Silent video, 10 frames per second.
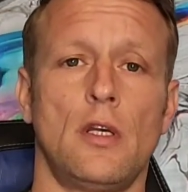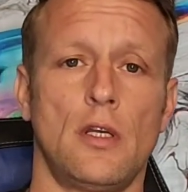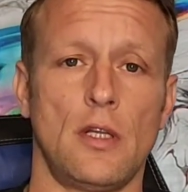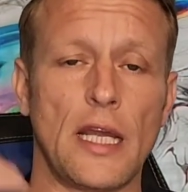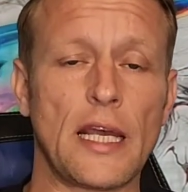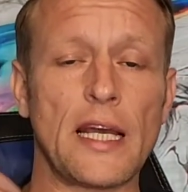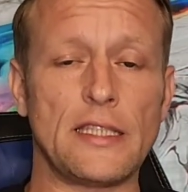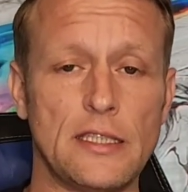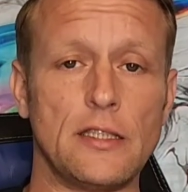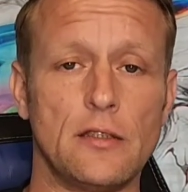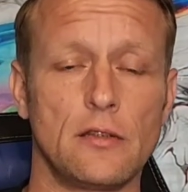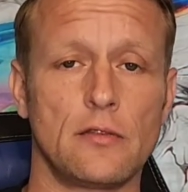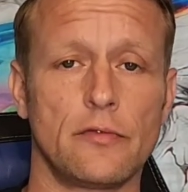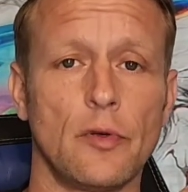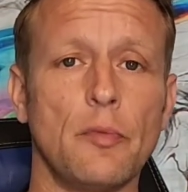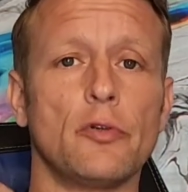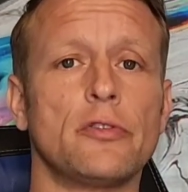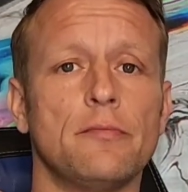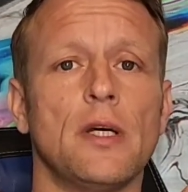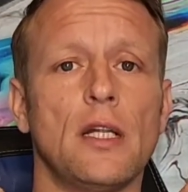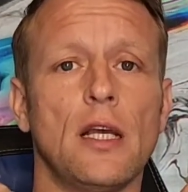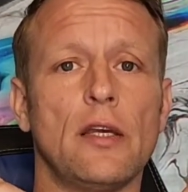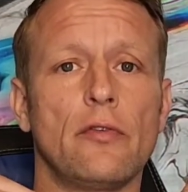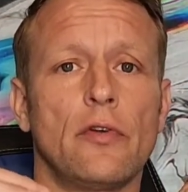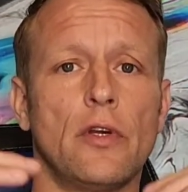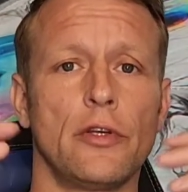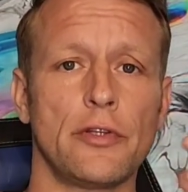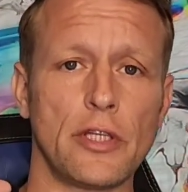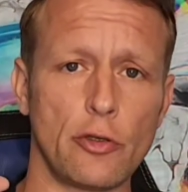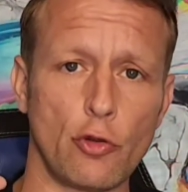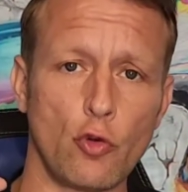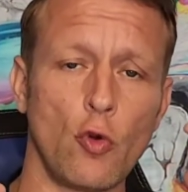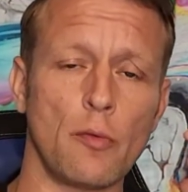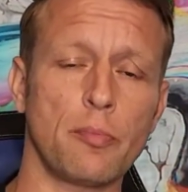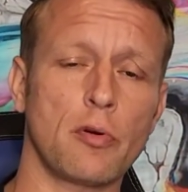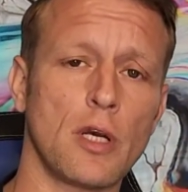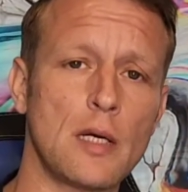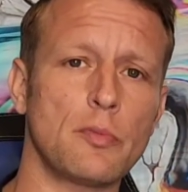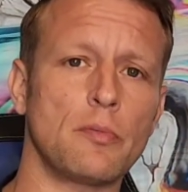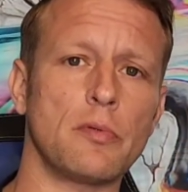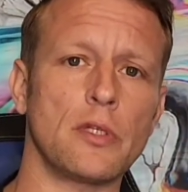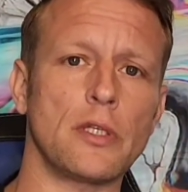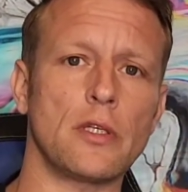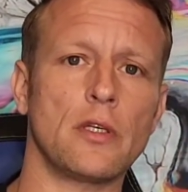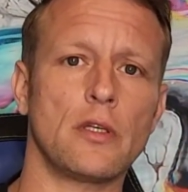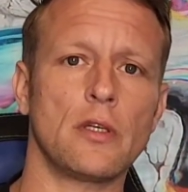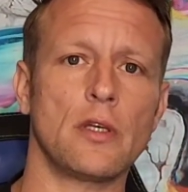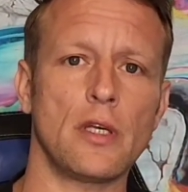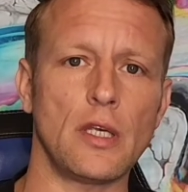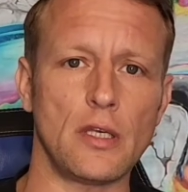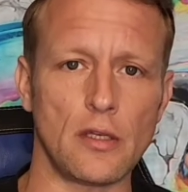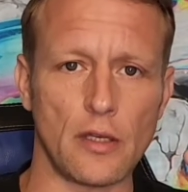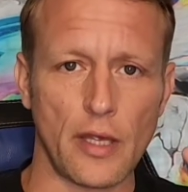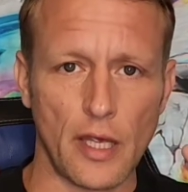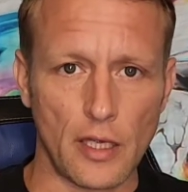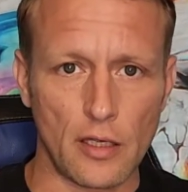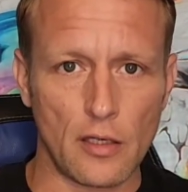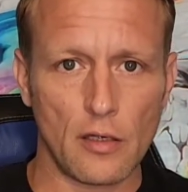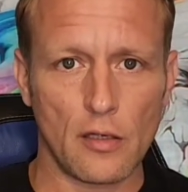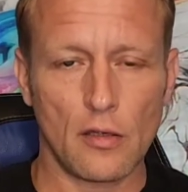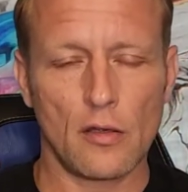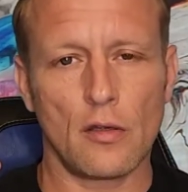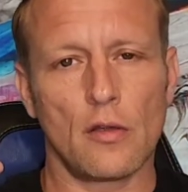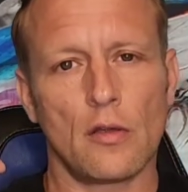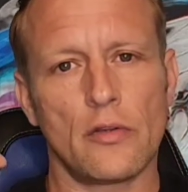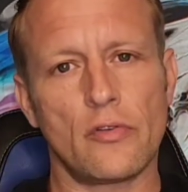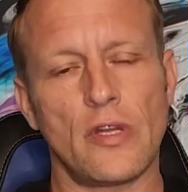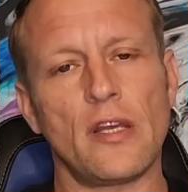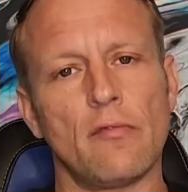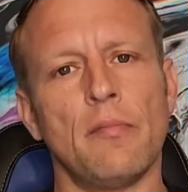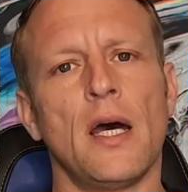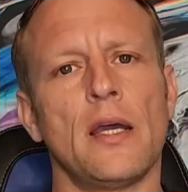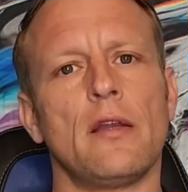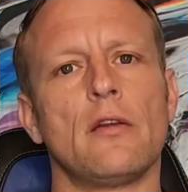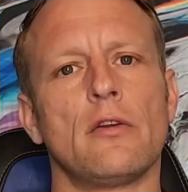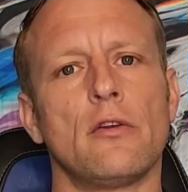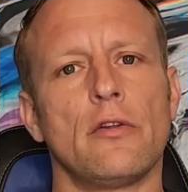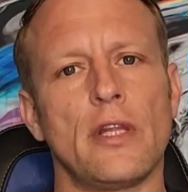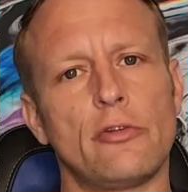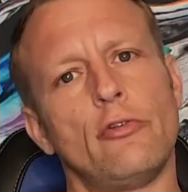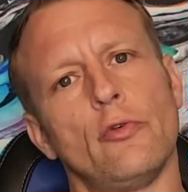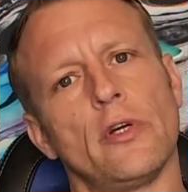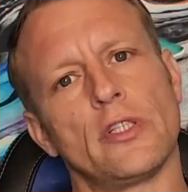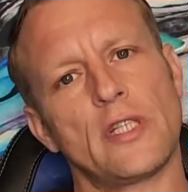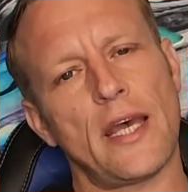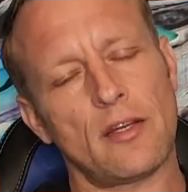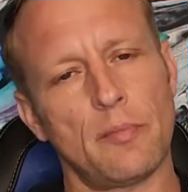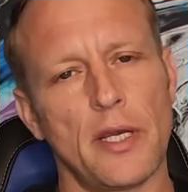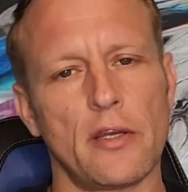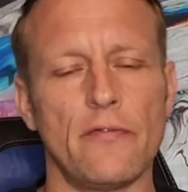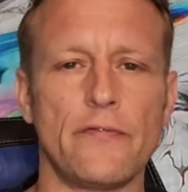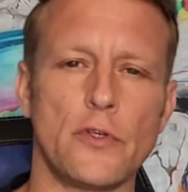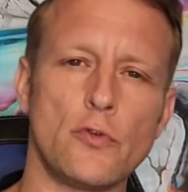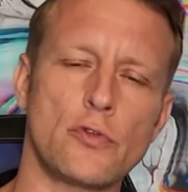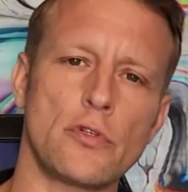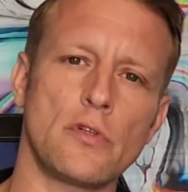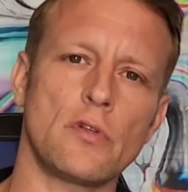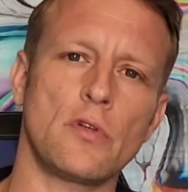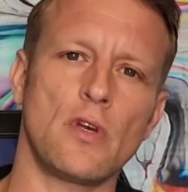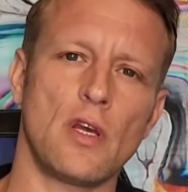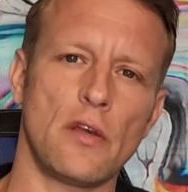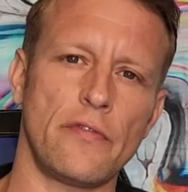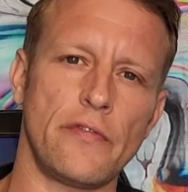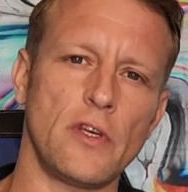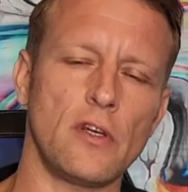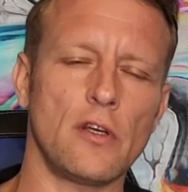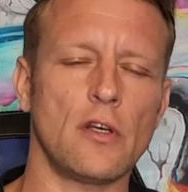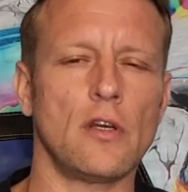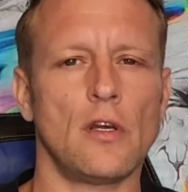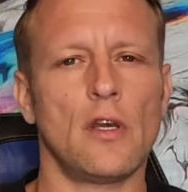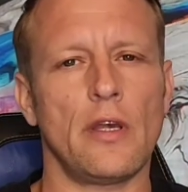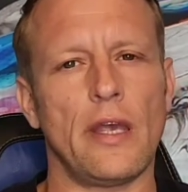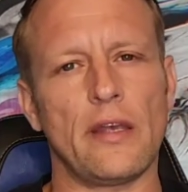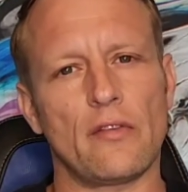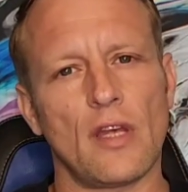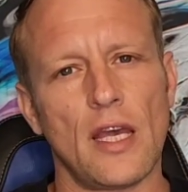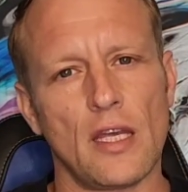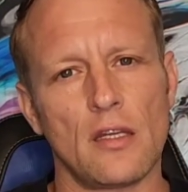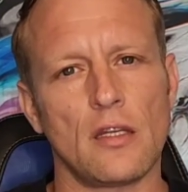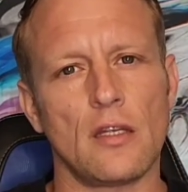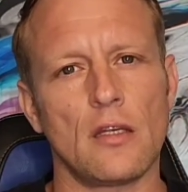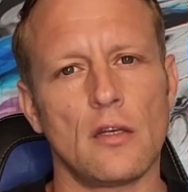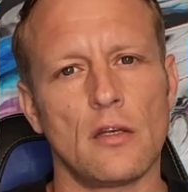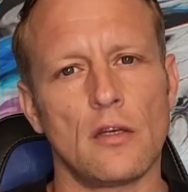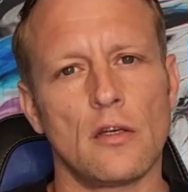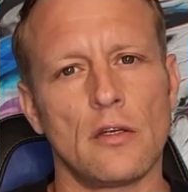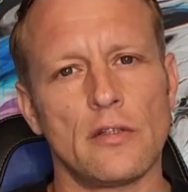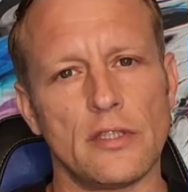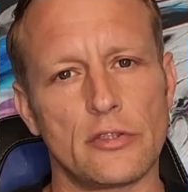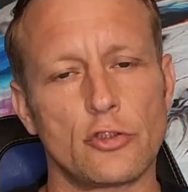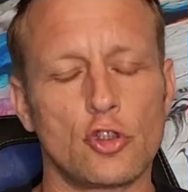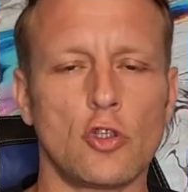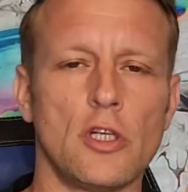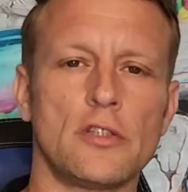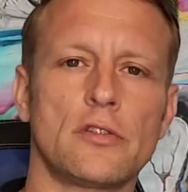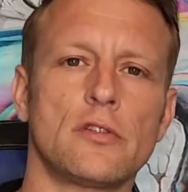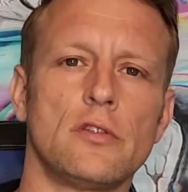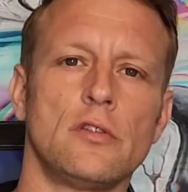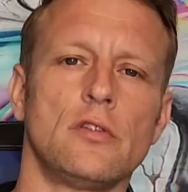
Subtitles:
like I did for most of my life, then you are probably in a state of mind that you are attacked by confusion, fear, anxiety, distrust,